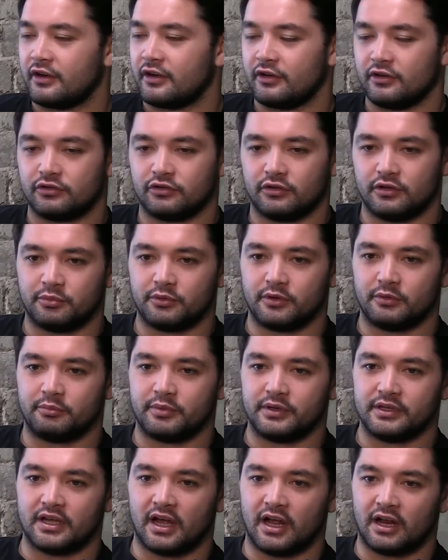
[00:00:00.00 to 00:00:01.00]
You're trying to put a
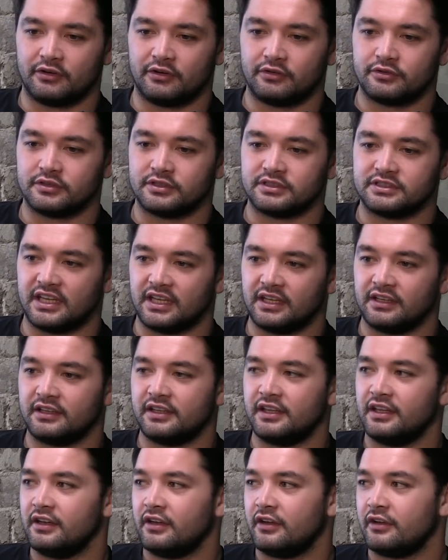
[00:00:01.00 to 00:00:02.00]
big 110
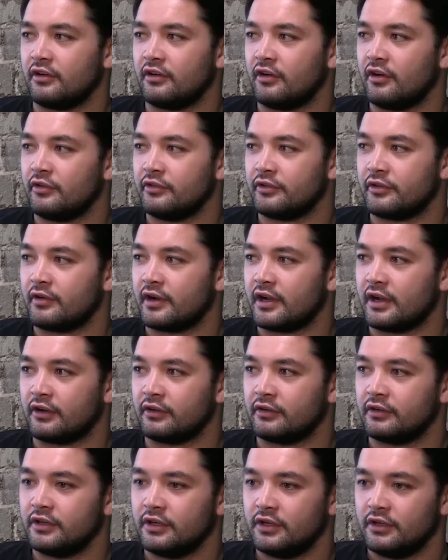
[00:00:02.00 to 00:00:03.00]
kilo guy on the ground.
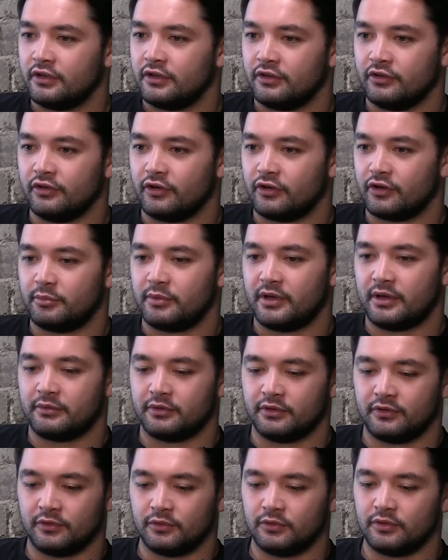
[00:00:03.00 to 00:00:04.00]
You're not going to be able to
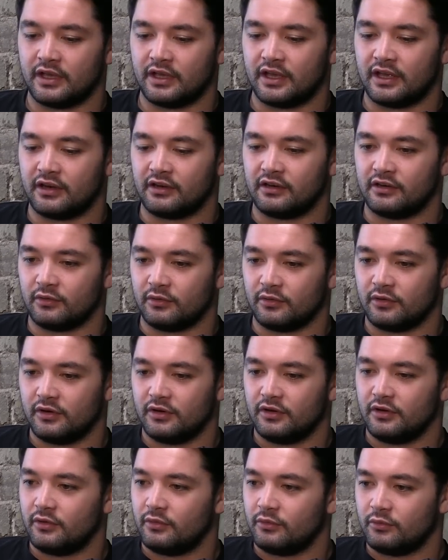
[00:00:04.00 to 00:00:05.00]
do that
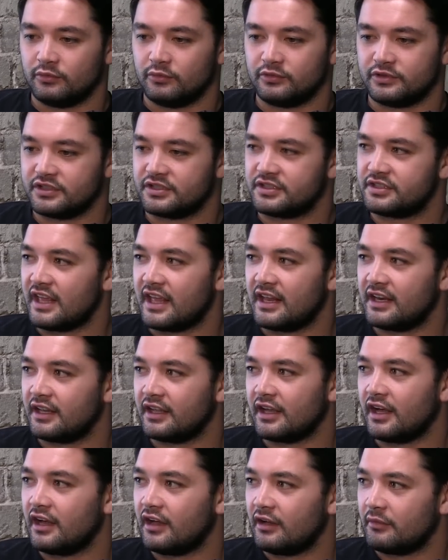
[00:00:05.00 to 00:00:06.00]
just standing
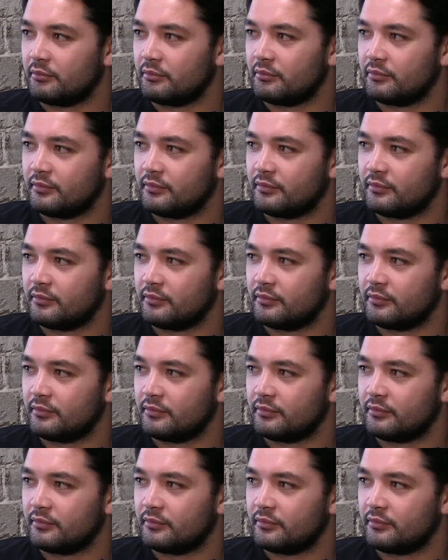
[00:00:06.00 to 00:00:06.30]
up.